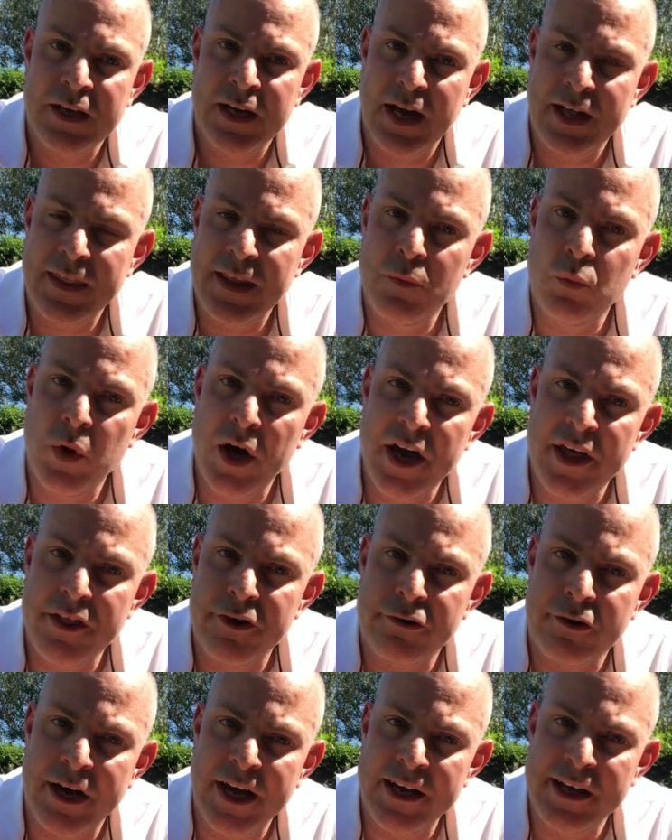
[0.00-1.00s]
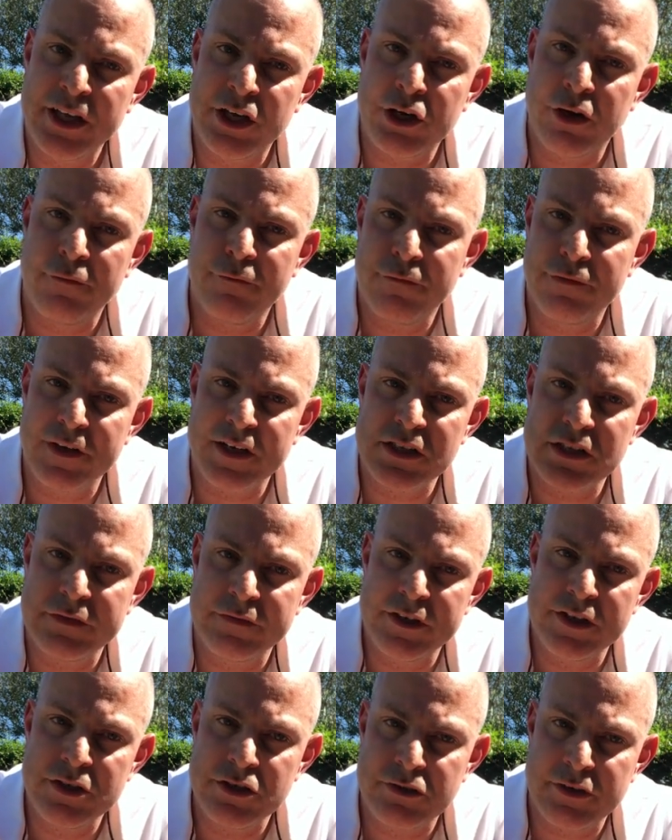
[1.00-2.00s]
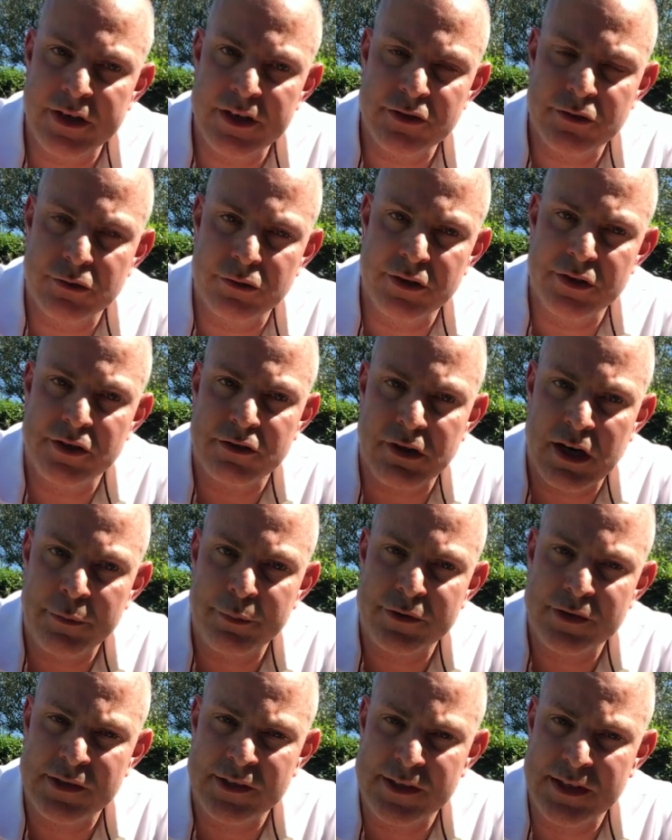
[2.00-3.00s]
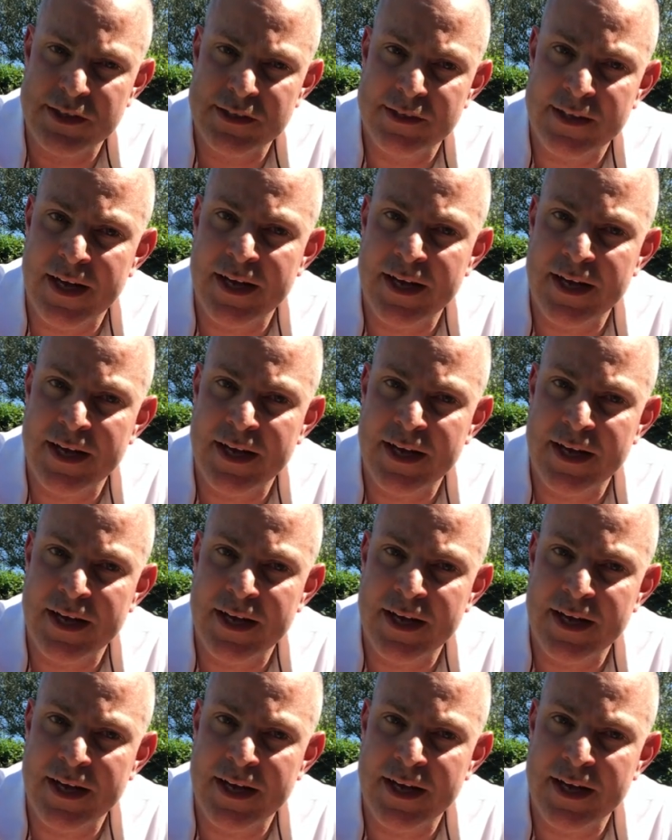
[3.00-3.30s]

and then where there are any conflicts of interest or discrepancies,